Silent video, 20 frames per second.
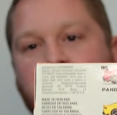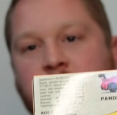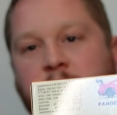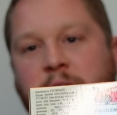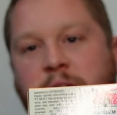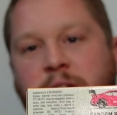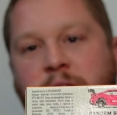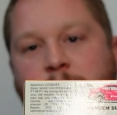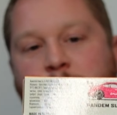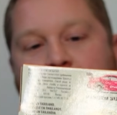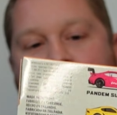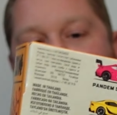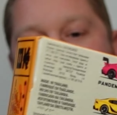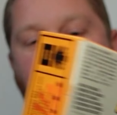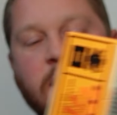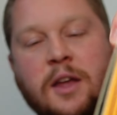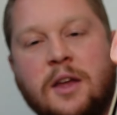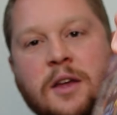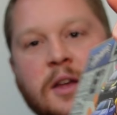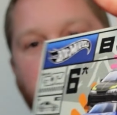That's the
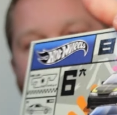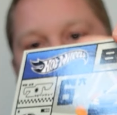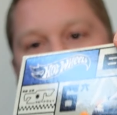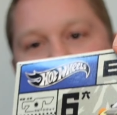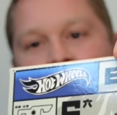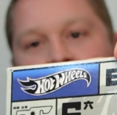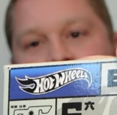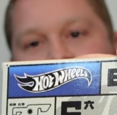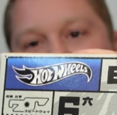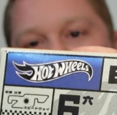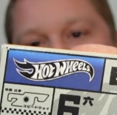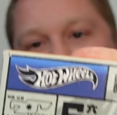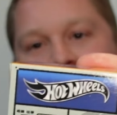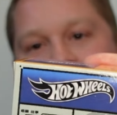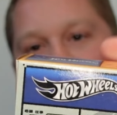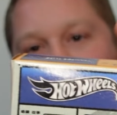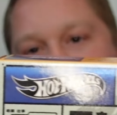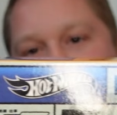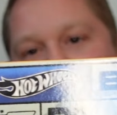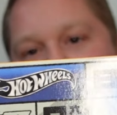back, and there's the
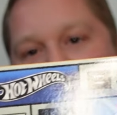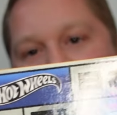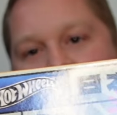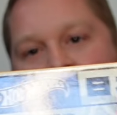front,